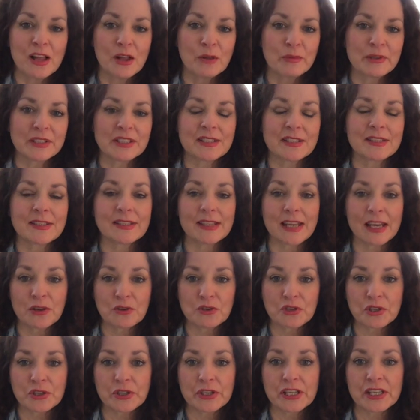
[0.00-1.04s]
But the sound
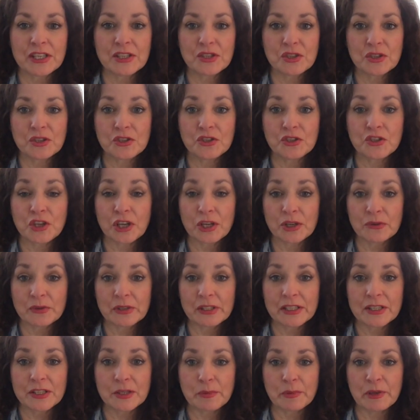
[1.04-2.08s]
journeys,
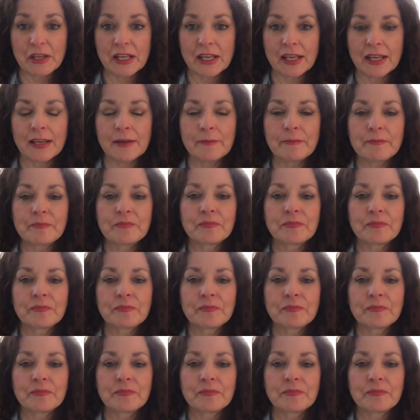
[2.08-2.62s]
generally speaking,